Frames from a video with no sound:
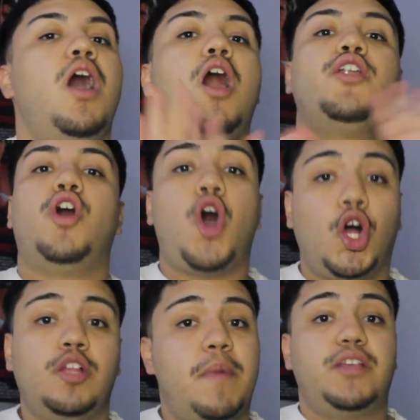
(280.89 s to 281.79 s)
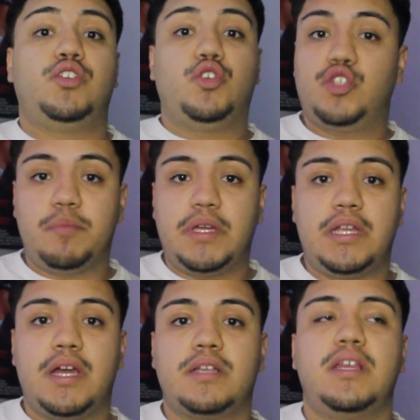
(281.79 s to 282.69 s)
on all of my social
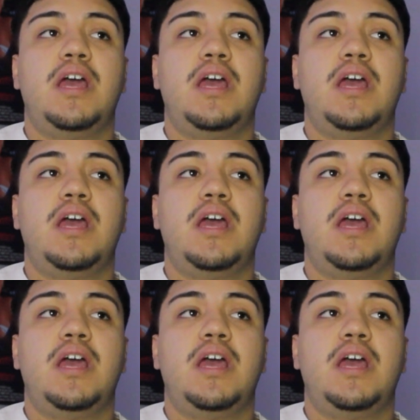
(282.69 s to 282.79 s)
medias.